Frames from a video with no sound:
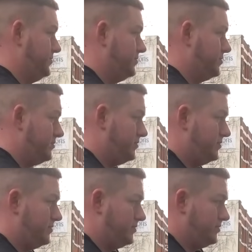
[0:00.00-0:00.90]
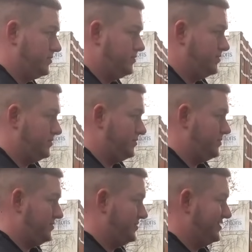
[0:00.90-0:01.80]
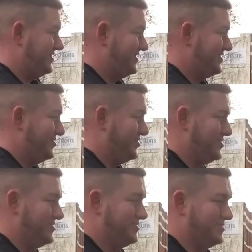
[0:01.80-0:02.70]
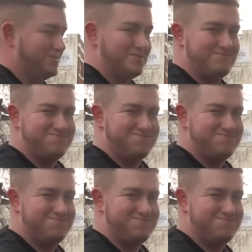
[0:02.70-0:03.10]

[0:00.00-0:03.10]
[no speech]